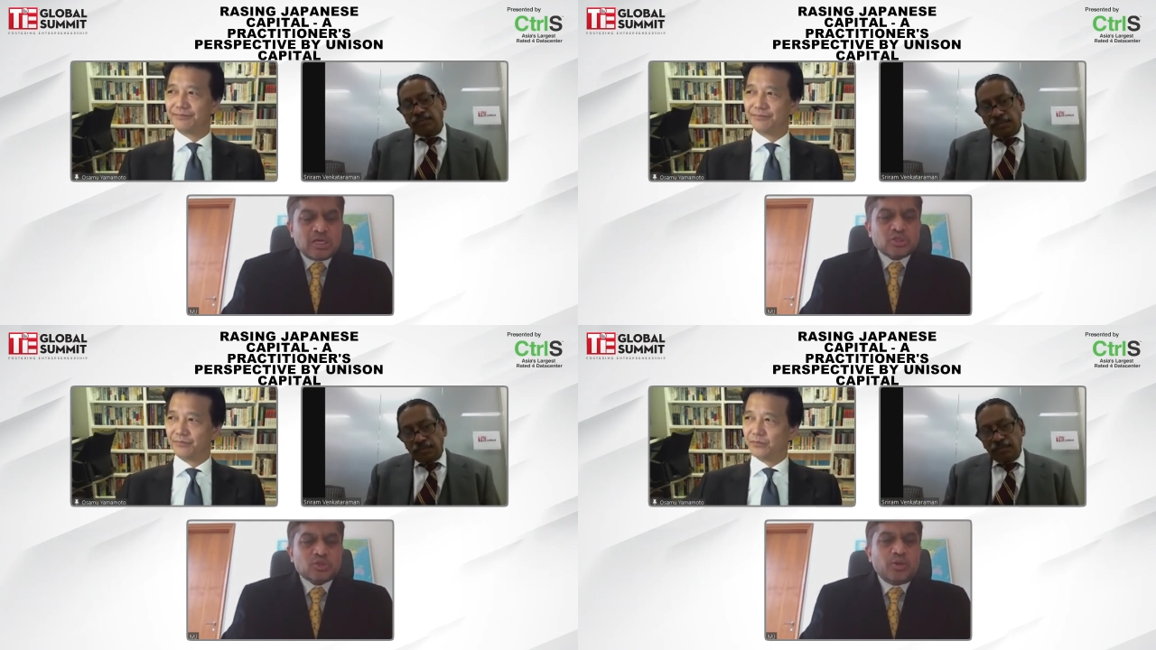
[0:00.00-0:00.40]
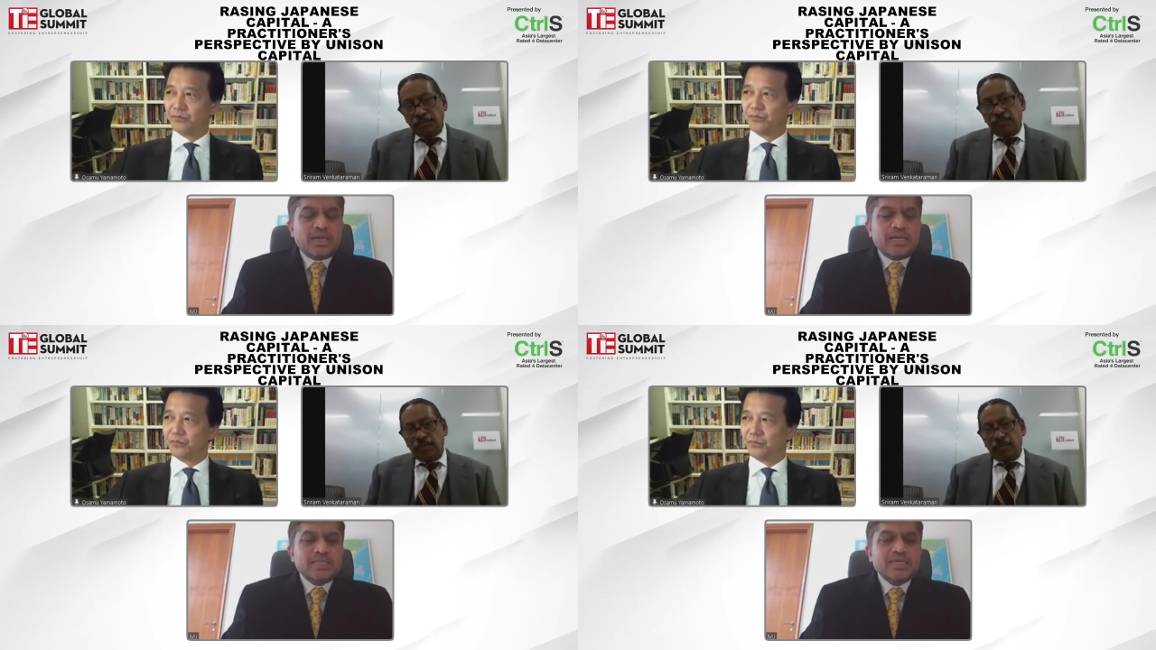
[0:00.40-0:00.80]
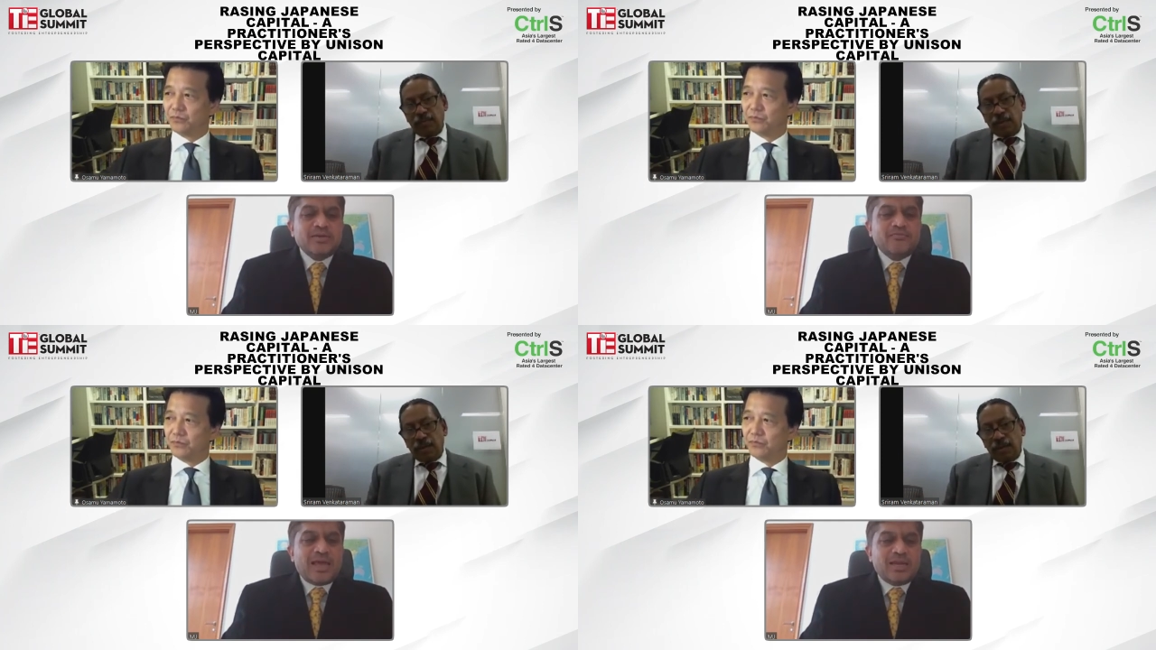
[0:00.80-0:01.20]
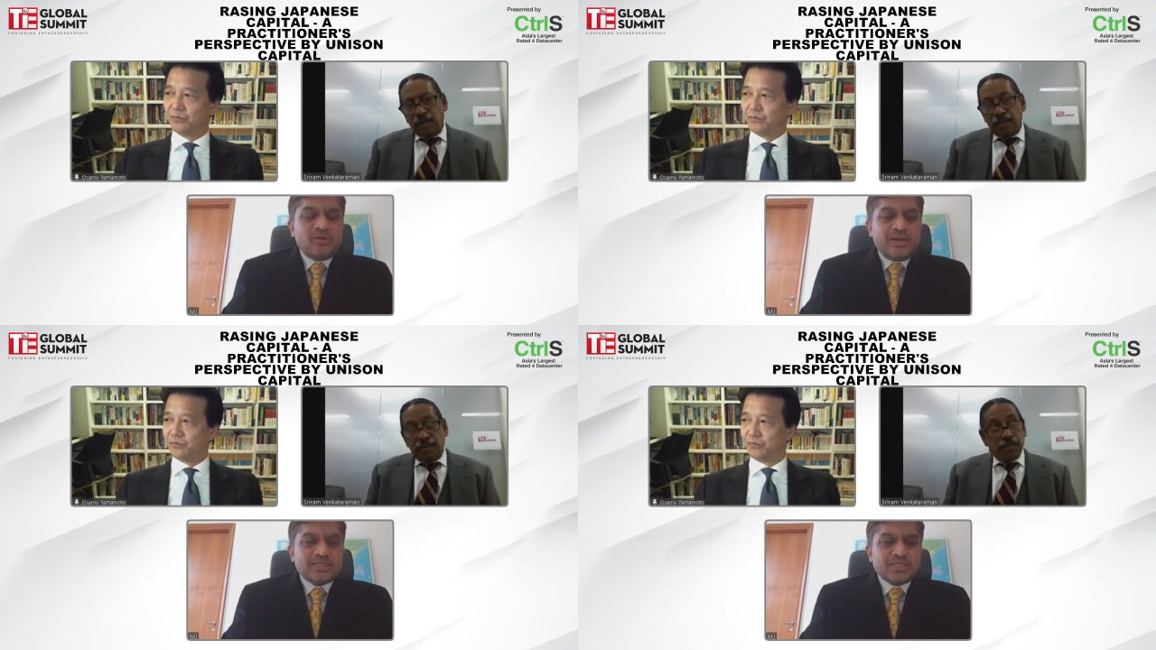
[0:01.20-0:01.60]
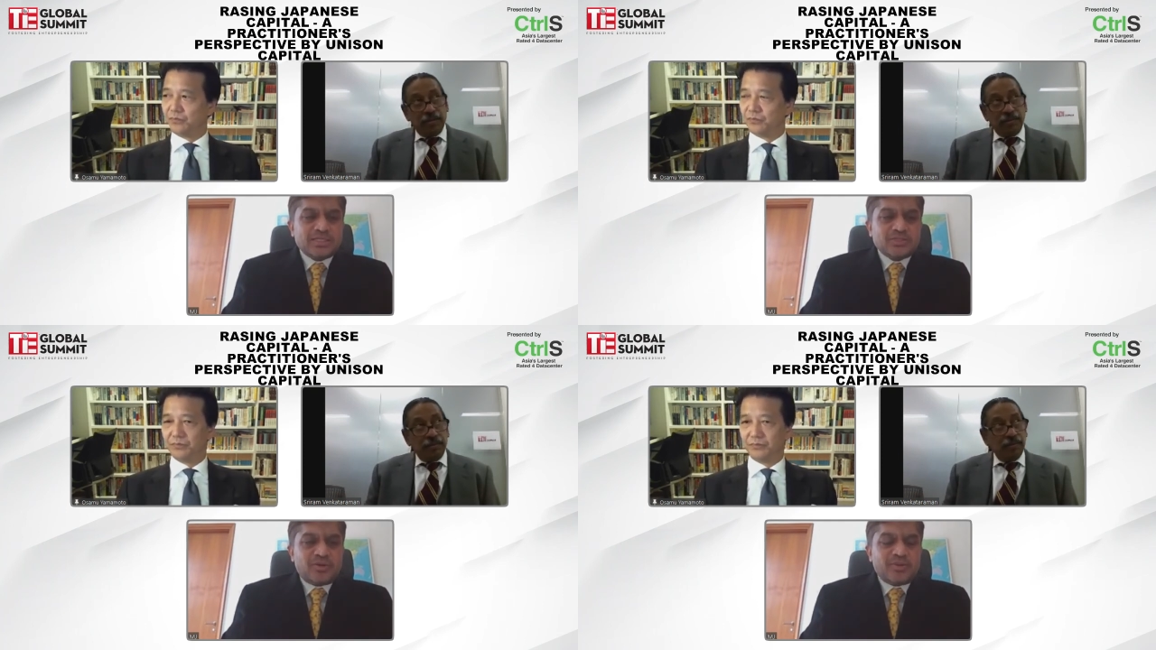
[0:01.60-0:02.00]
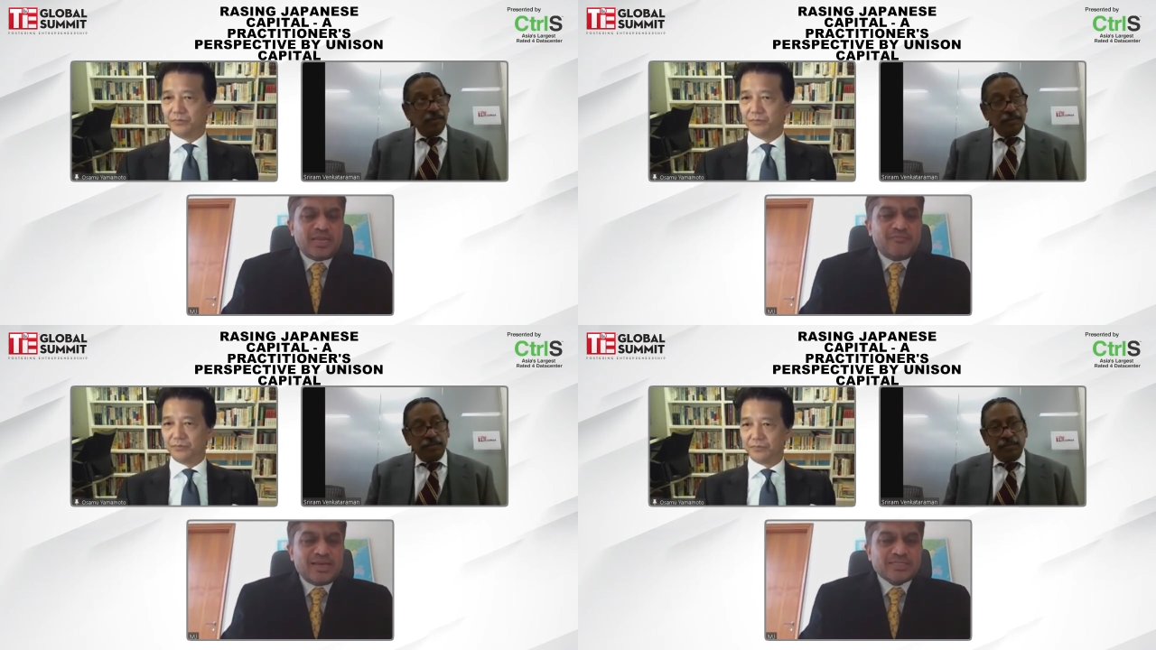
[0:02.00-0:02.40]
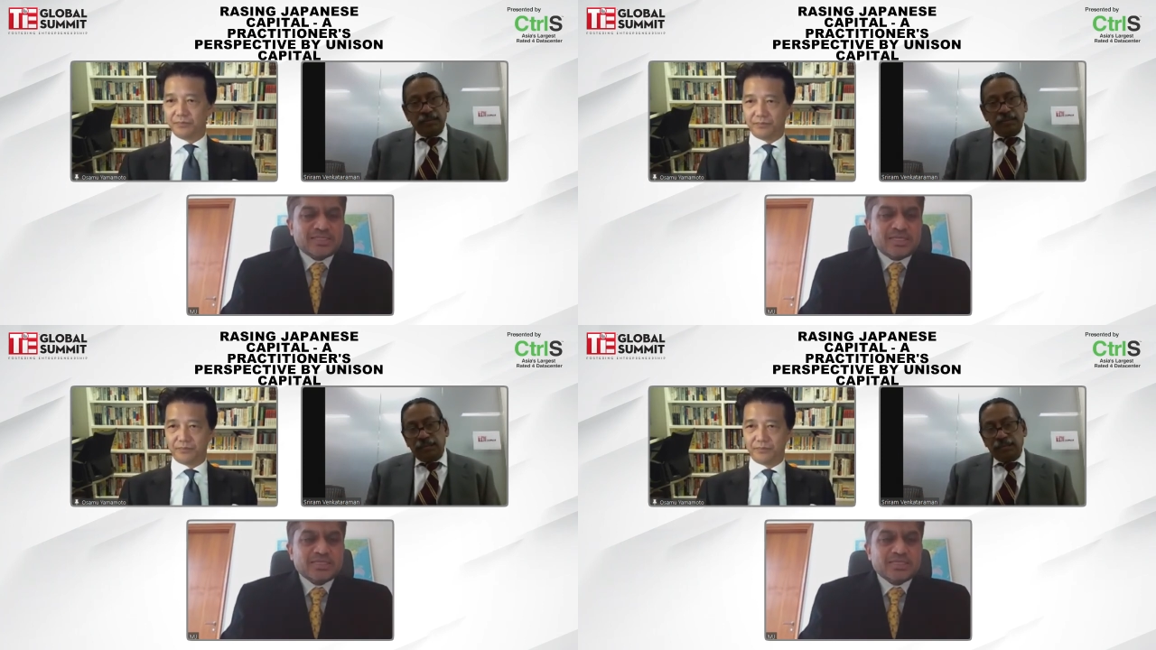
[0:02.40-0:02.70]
Speaker 1: So Indian valuations from an investor's